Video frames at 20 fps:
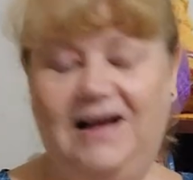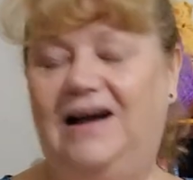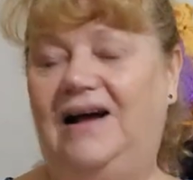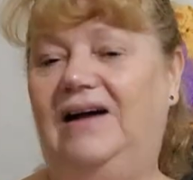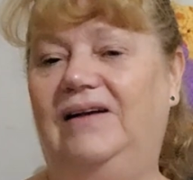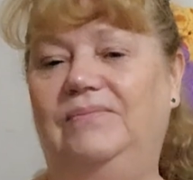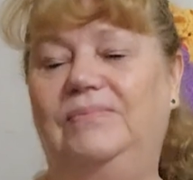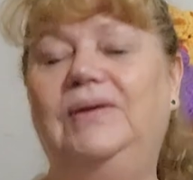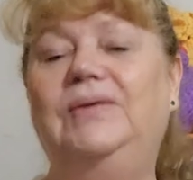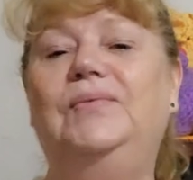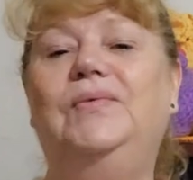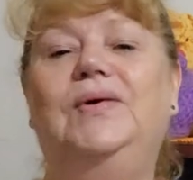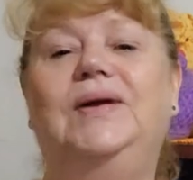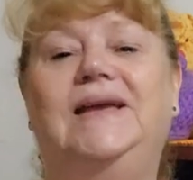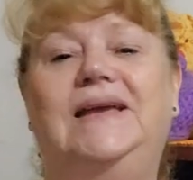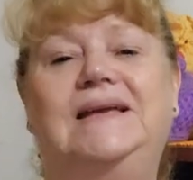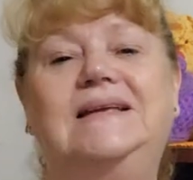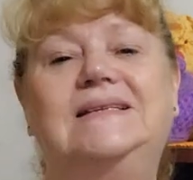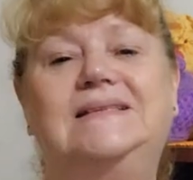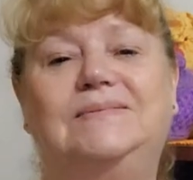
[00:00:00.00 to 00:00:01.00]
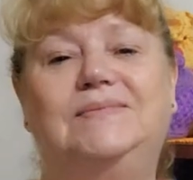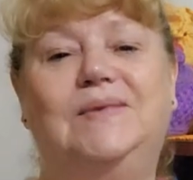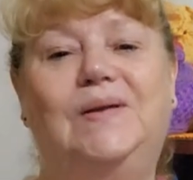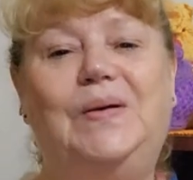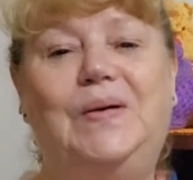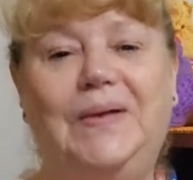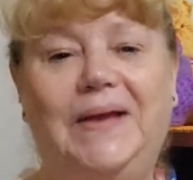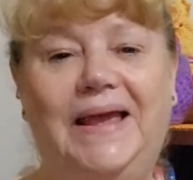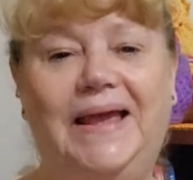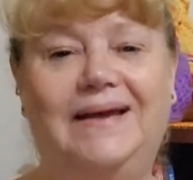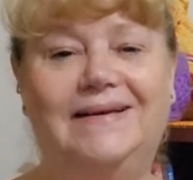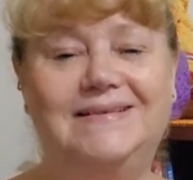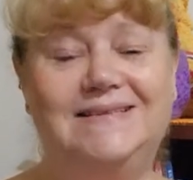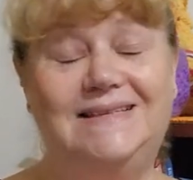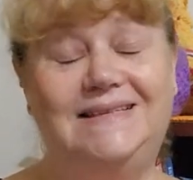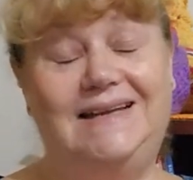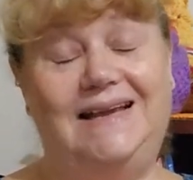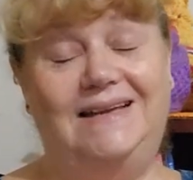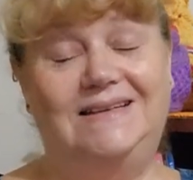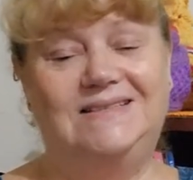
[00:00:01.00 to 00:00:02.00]
I've been working some long hours
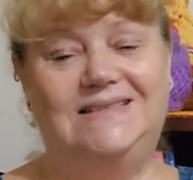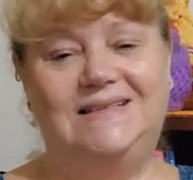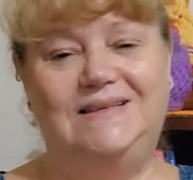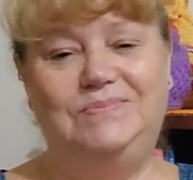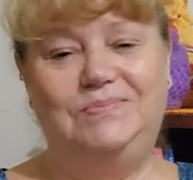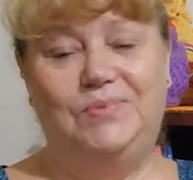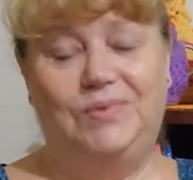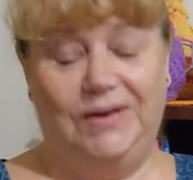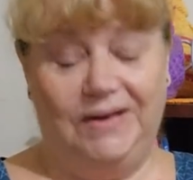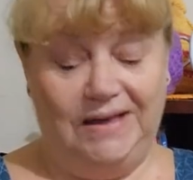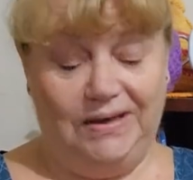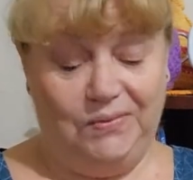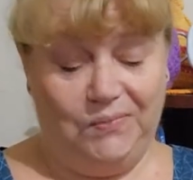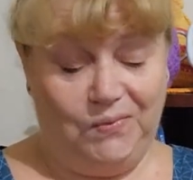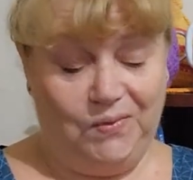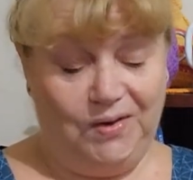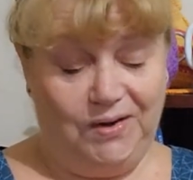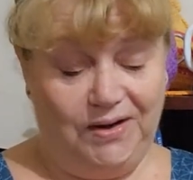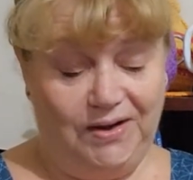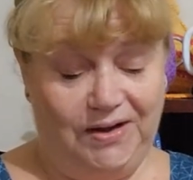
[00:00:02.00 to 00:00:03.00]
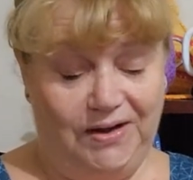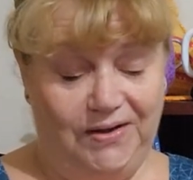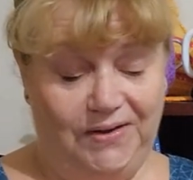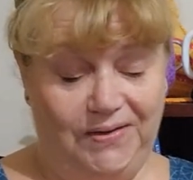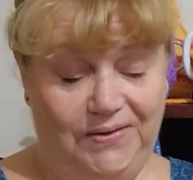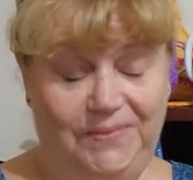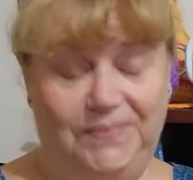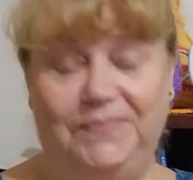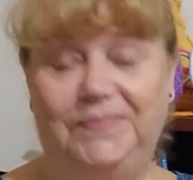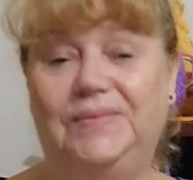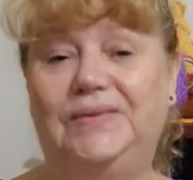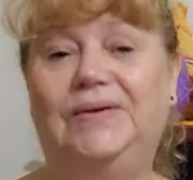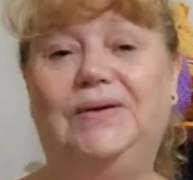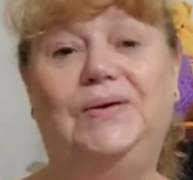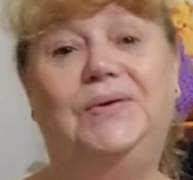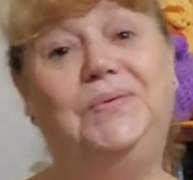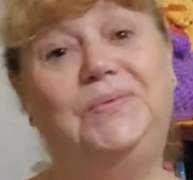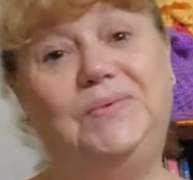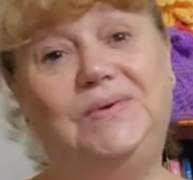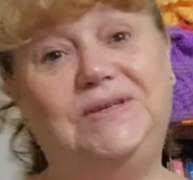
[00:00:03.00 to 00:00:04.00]
and actually bringing work home,
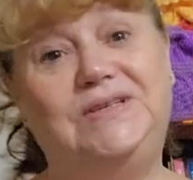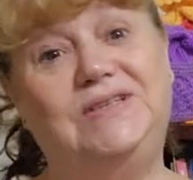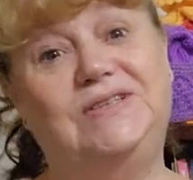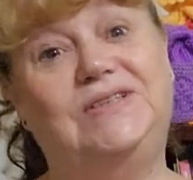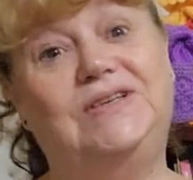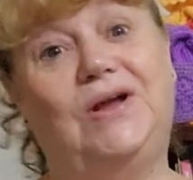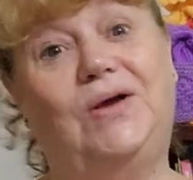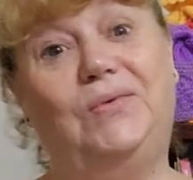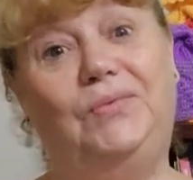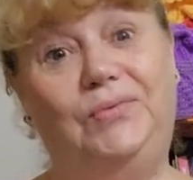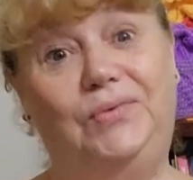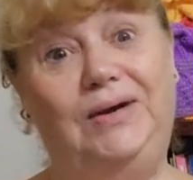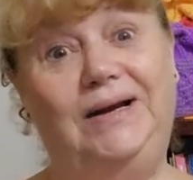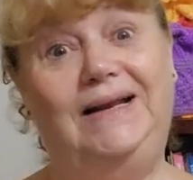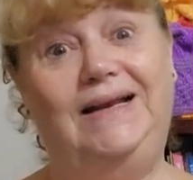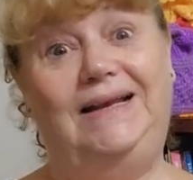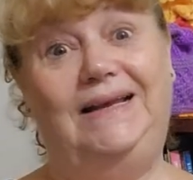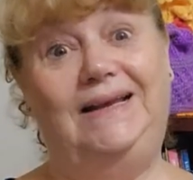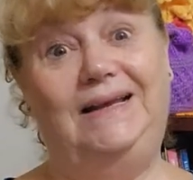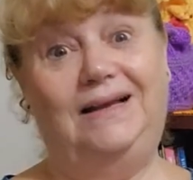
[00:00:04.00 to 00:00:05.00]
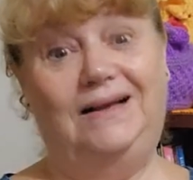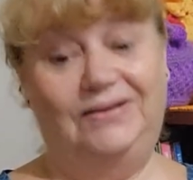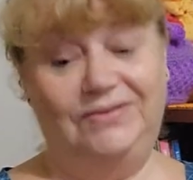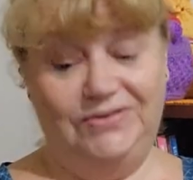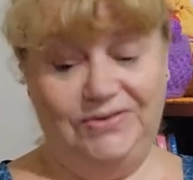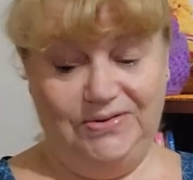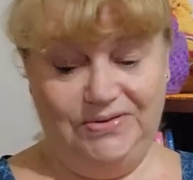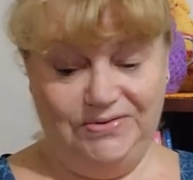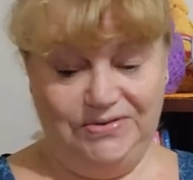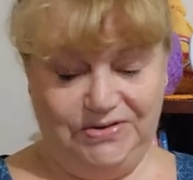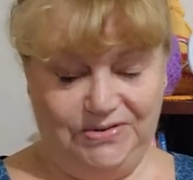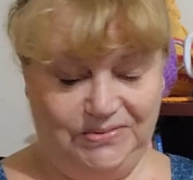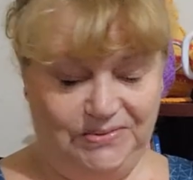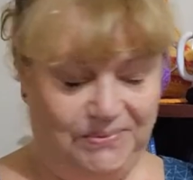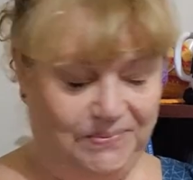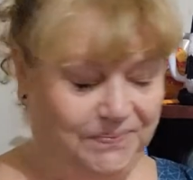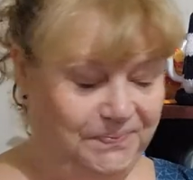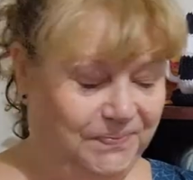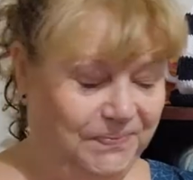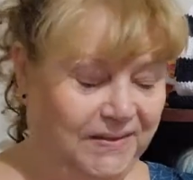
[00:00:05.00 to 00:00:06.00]
which is really unusual.
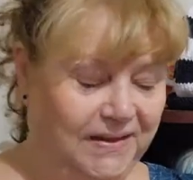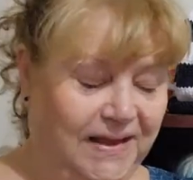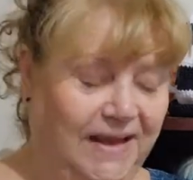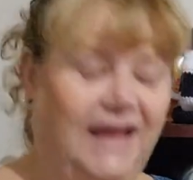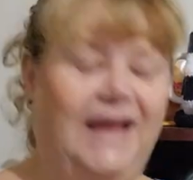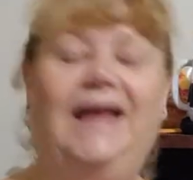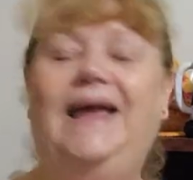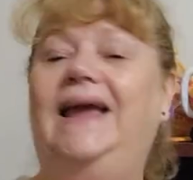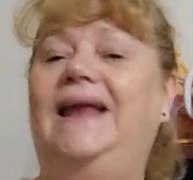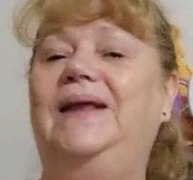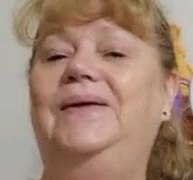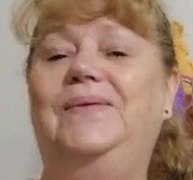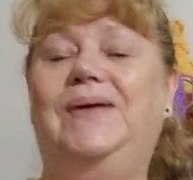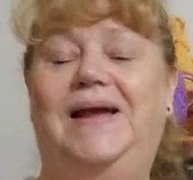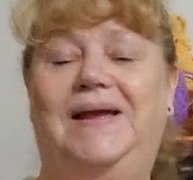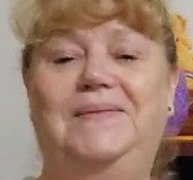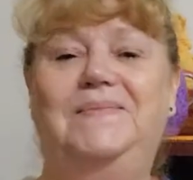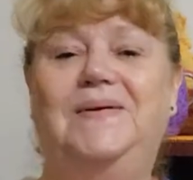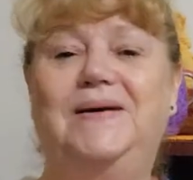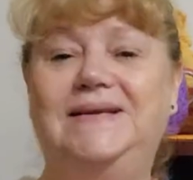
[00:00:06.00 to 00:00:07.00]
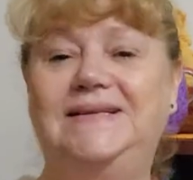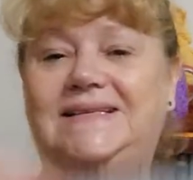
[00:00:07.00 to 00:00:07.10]
Anyway, my